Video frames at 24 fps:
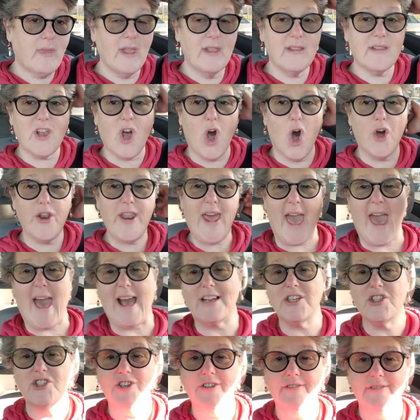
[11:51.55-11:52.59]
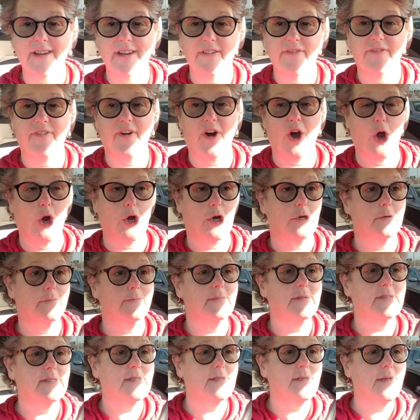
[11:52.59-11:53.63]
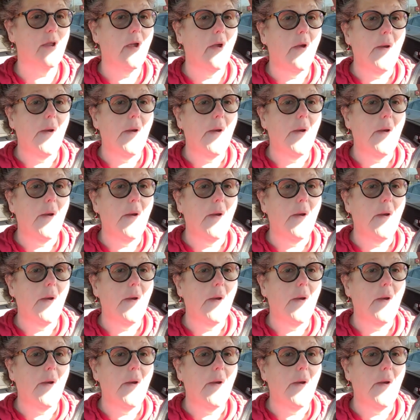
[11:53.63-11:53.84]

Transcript: It's called Azury Farms.